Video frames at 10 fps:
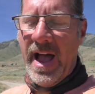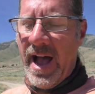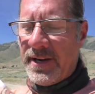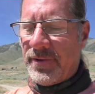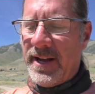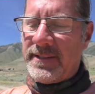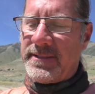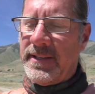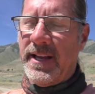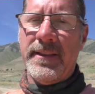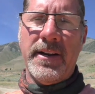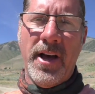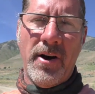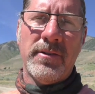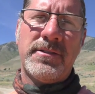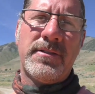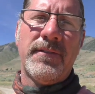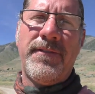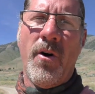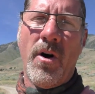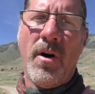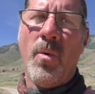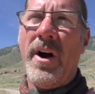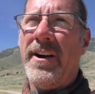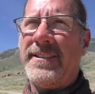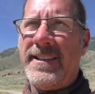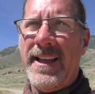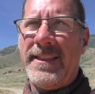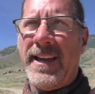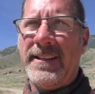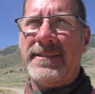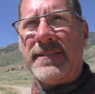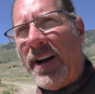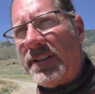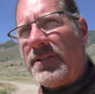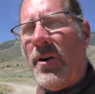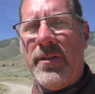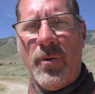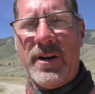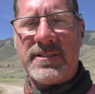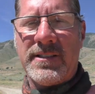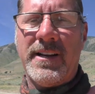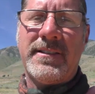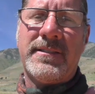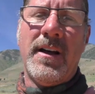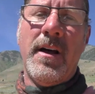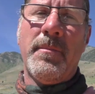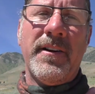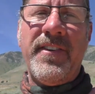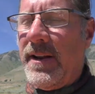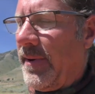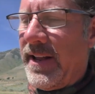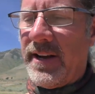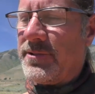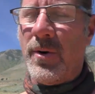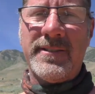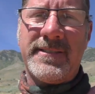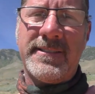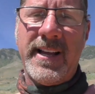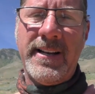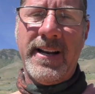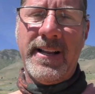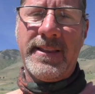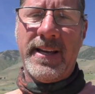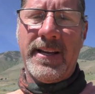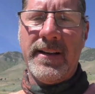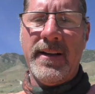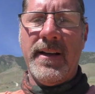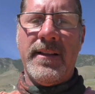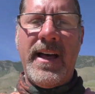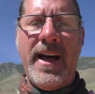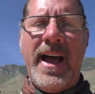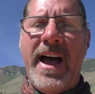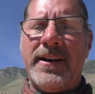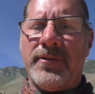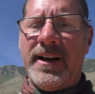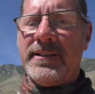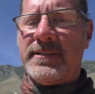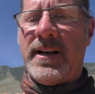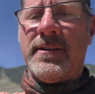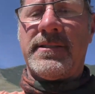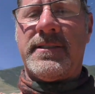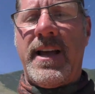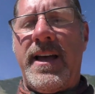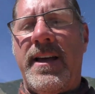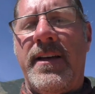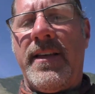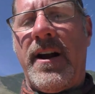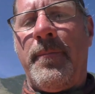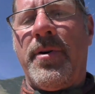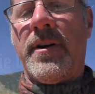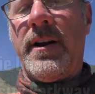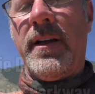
address in the notes for where to send things. It's also on the wish list, but if anybody else wants to send anything, that address, I'll say it and then I'll put